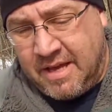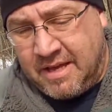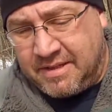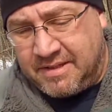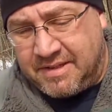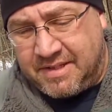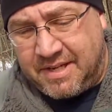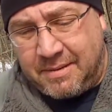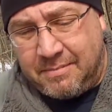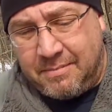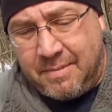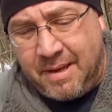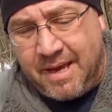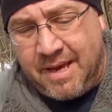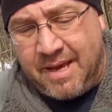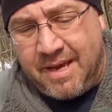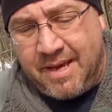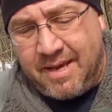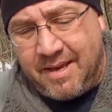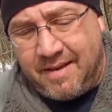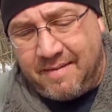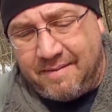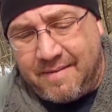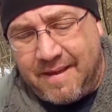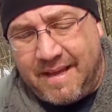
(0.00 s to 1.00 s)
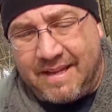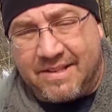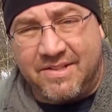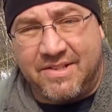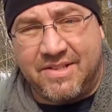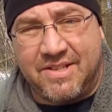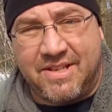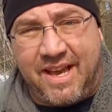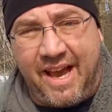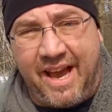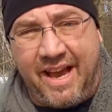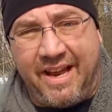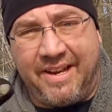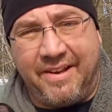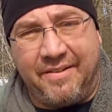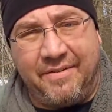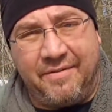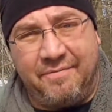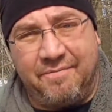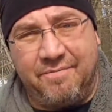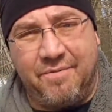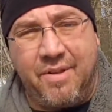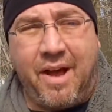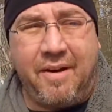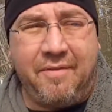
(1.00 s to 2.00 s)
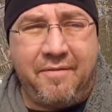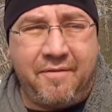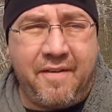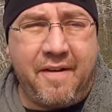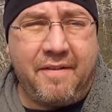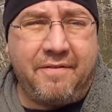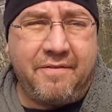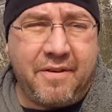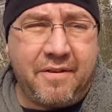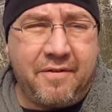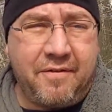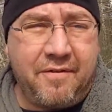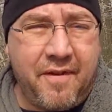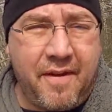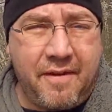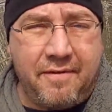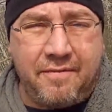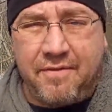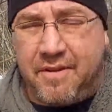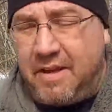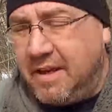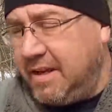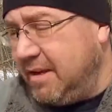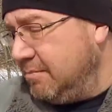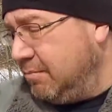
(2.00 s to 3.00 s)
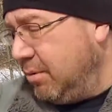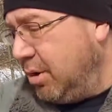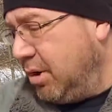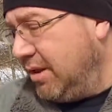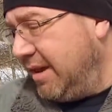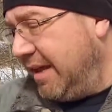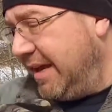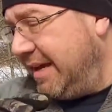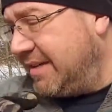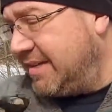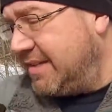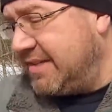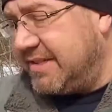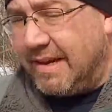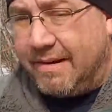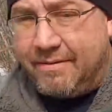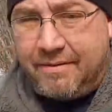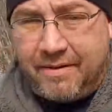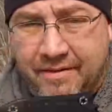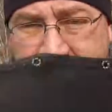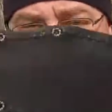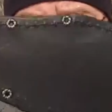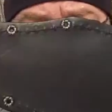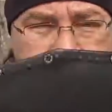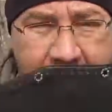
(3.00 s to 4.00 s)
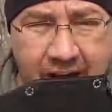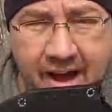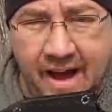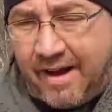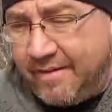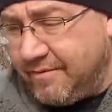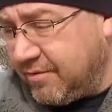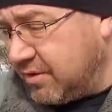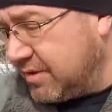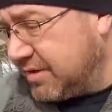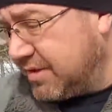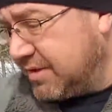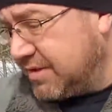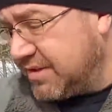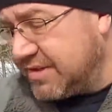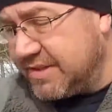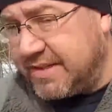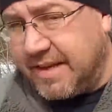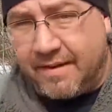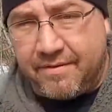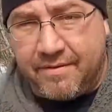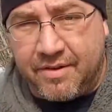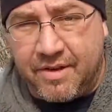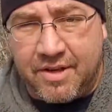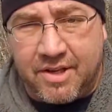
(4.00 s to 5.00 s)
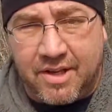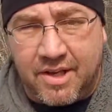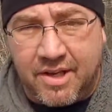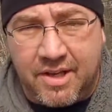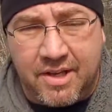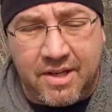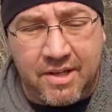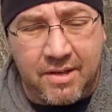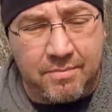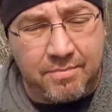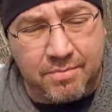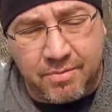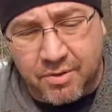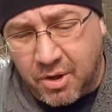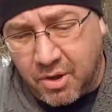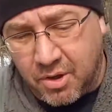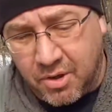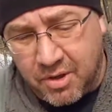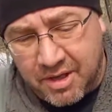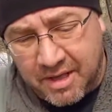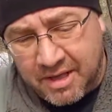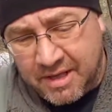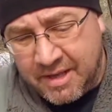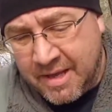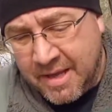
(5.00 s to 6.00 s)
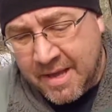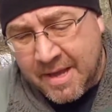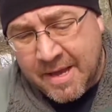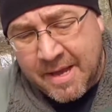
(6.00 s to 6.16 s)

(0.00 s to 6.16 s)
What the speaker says: To me, it's kind of not 50-50, more like 75 or 70-30.